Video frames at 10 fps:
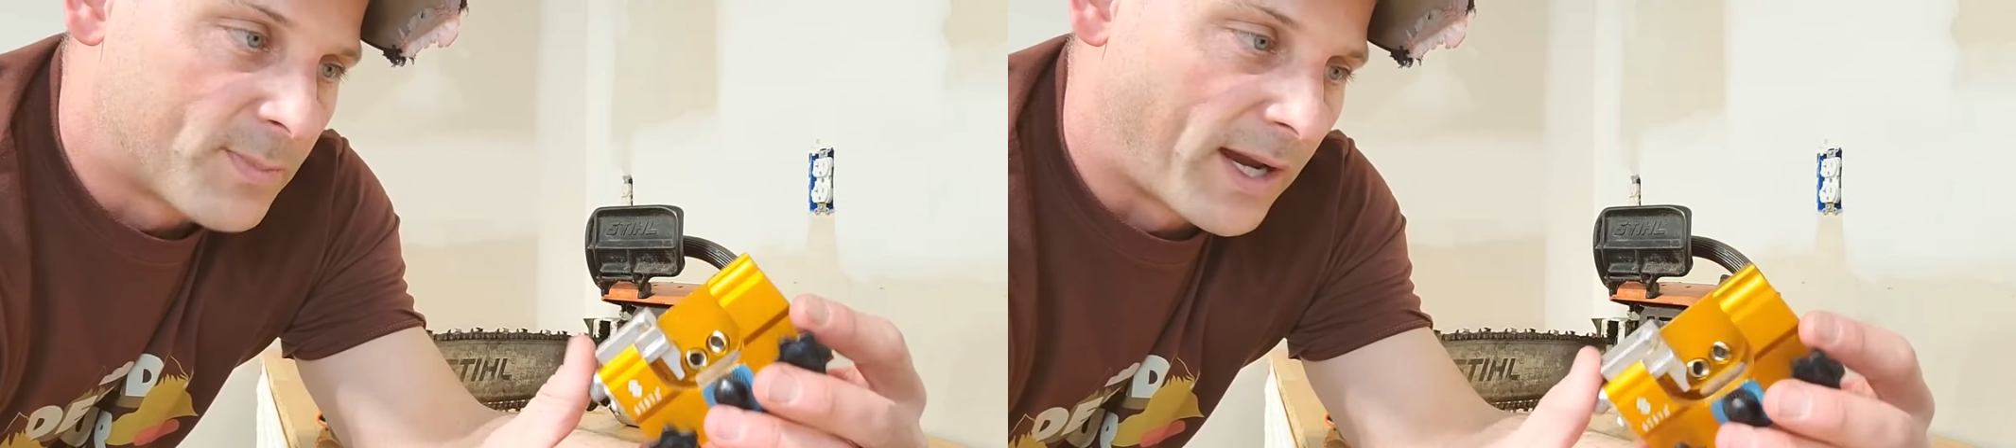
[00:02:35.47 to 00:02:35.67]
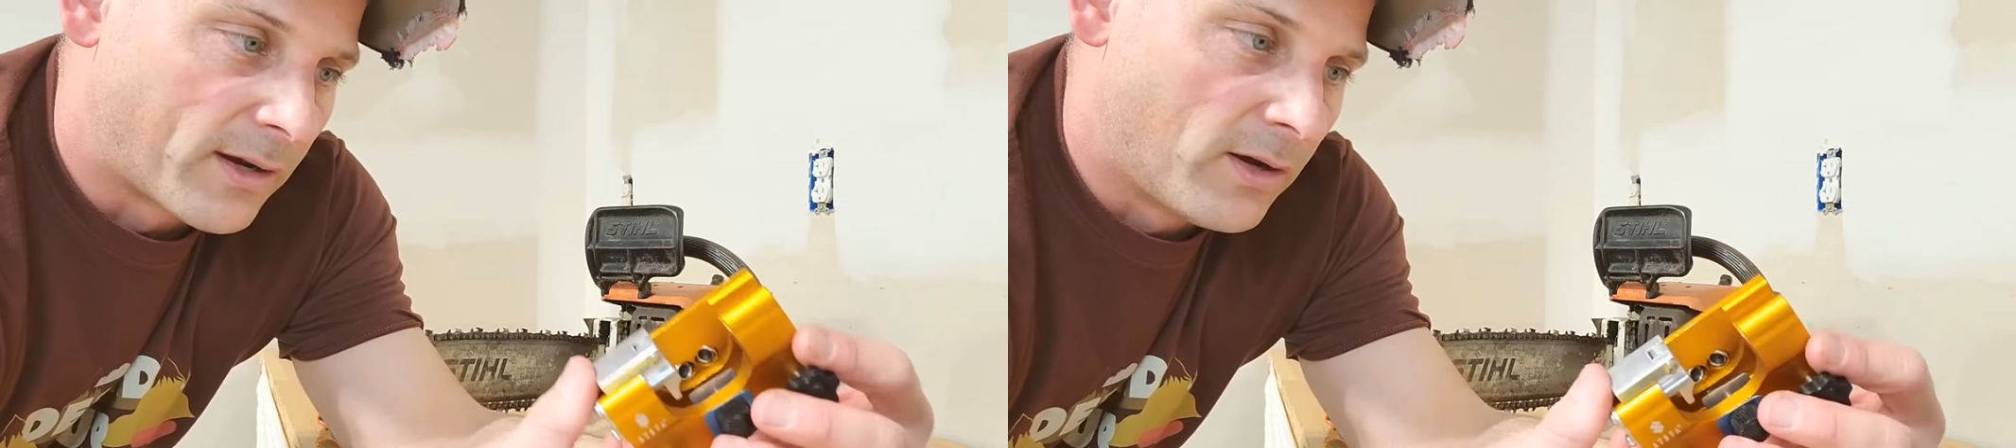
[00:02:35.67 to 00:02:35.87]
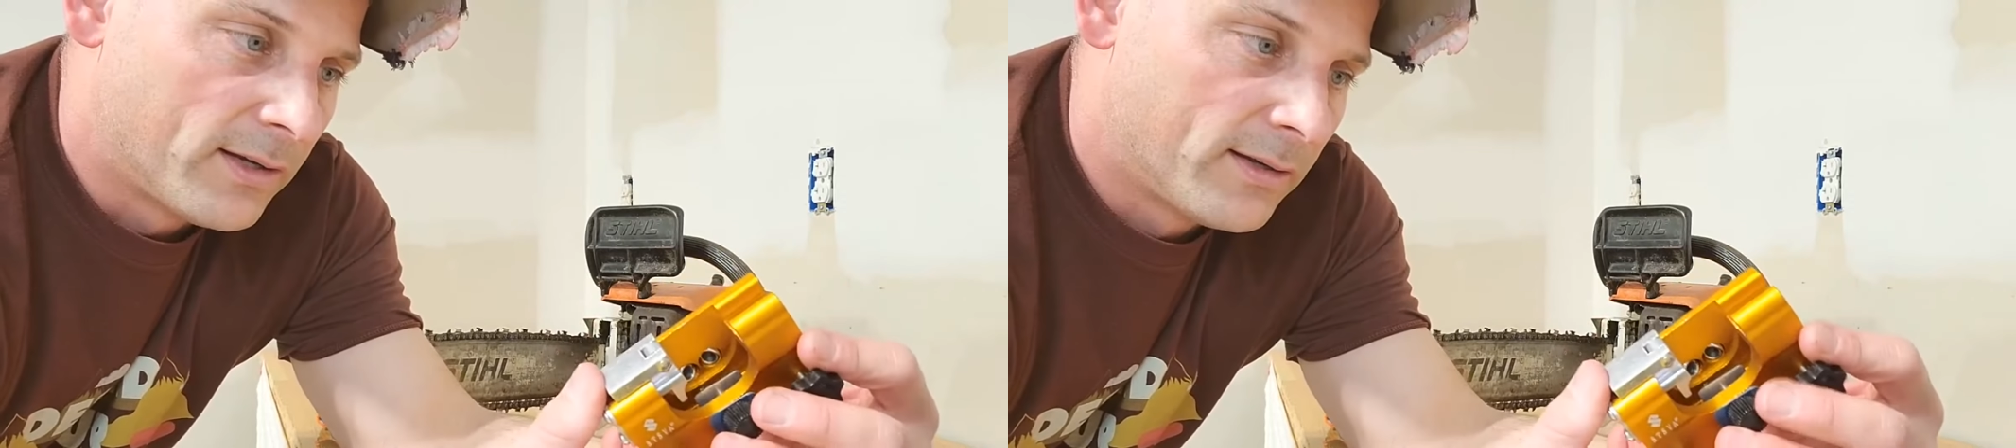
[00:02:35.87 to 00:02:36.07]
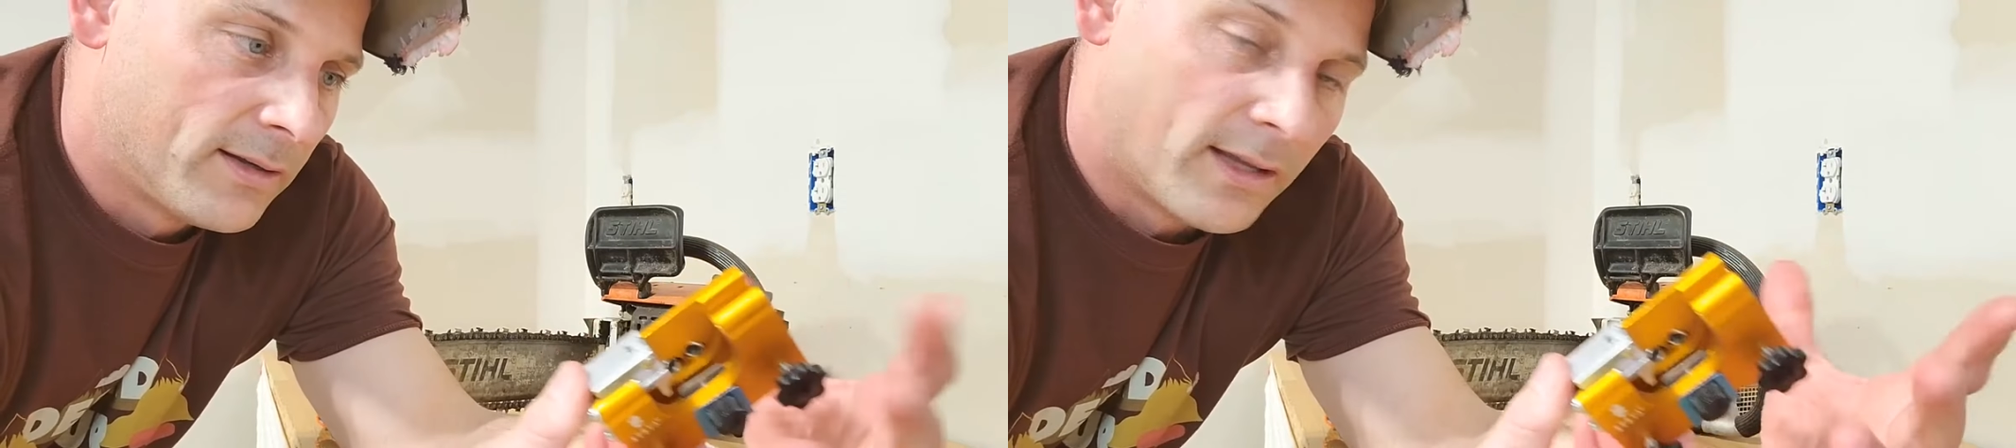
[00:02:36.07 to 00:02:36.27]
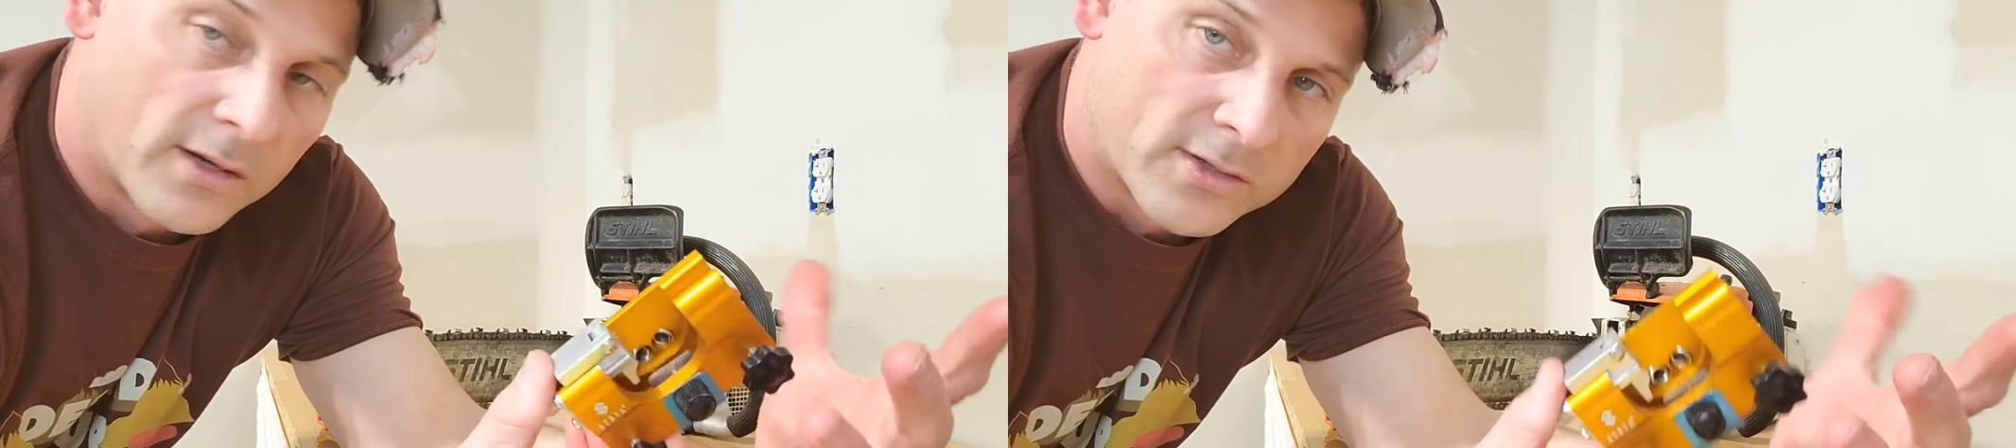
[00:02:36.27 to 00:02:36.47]
back on,
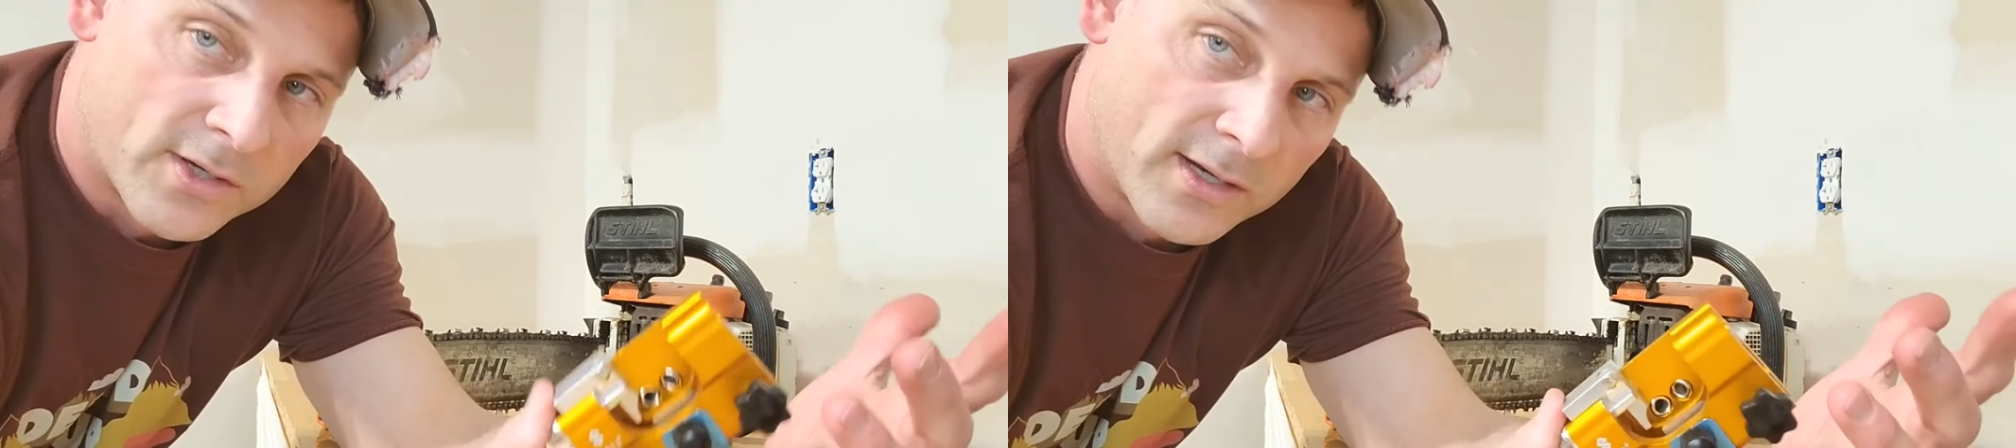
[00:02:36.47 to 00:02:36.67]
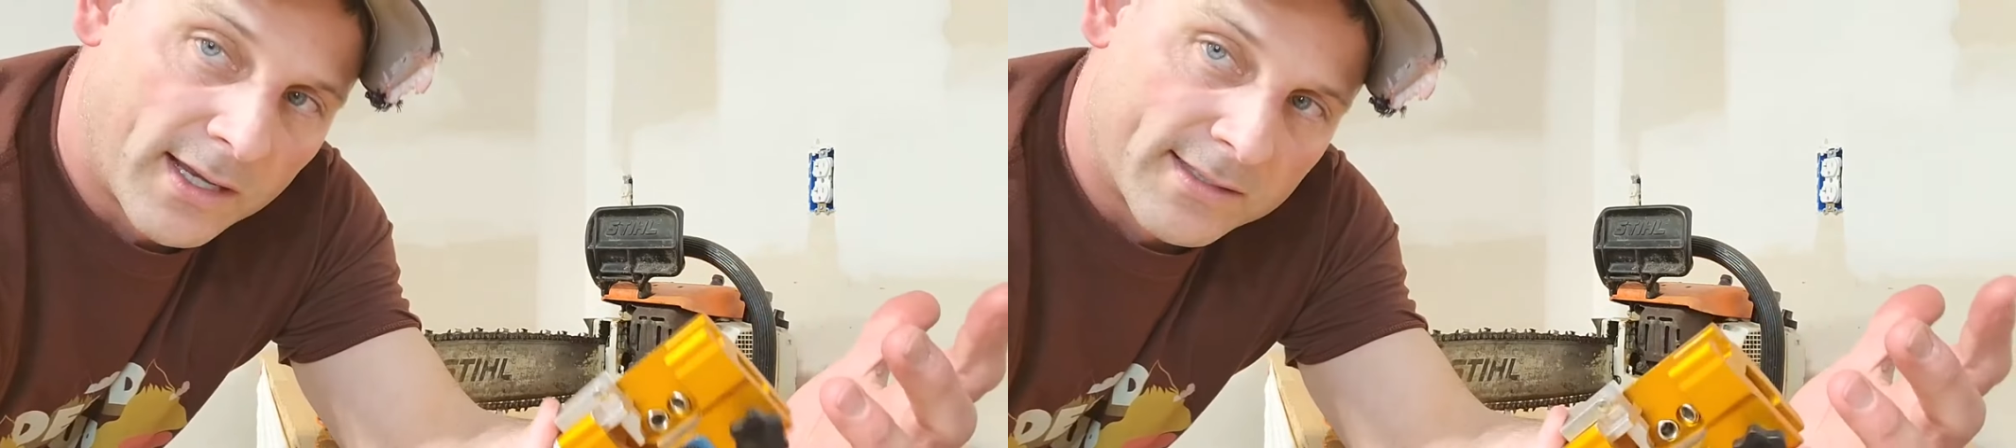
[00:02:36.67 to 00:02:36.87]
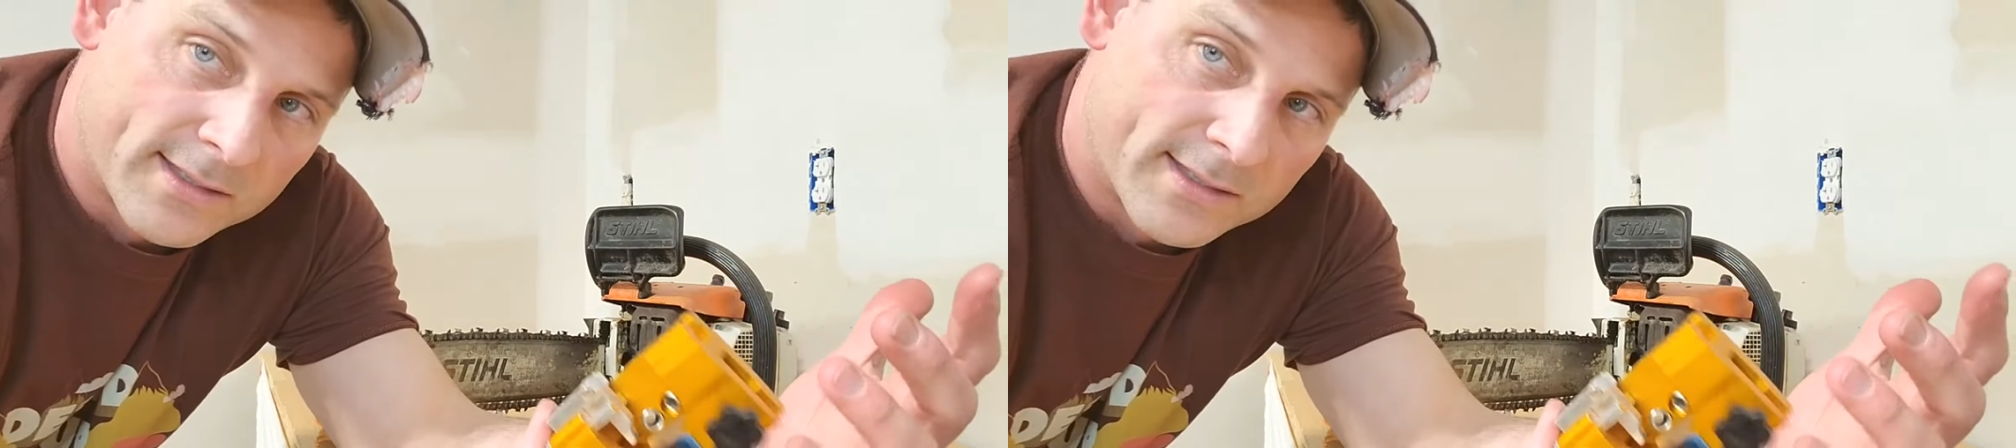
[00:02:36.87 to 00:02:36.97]
and I'll show you guys